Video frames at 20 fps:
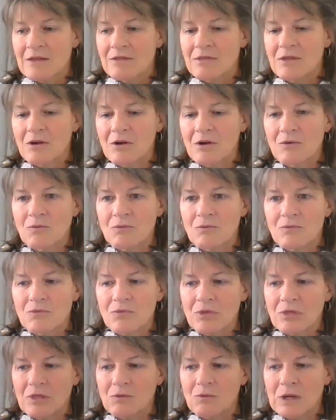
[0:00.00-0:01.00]

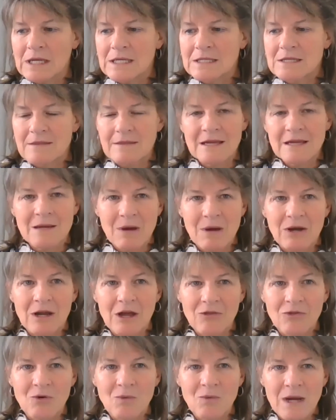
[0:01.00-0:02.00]
we need to think about
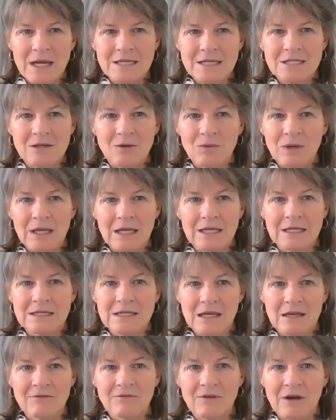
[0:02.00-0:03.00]
other ways that we can
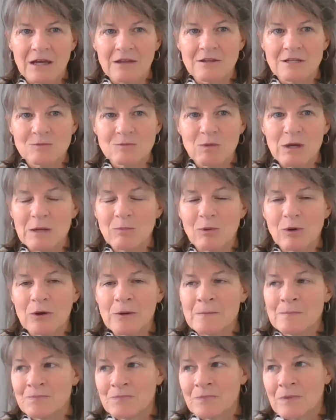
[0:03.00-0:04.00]
identify these people.